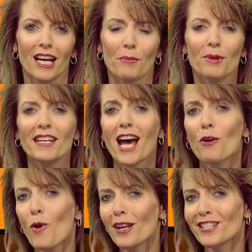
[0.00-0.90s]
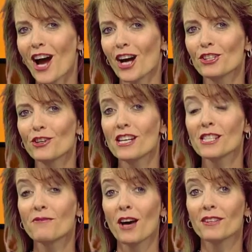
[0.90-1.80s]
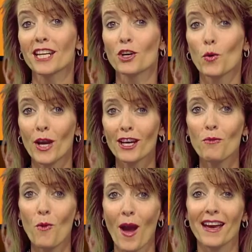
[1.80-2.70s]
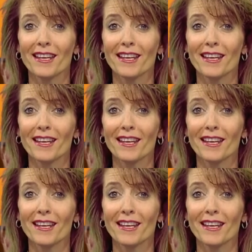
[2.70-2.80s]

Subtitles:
But now one doctor has found a quick way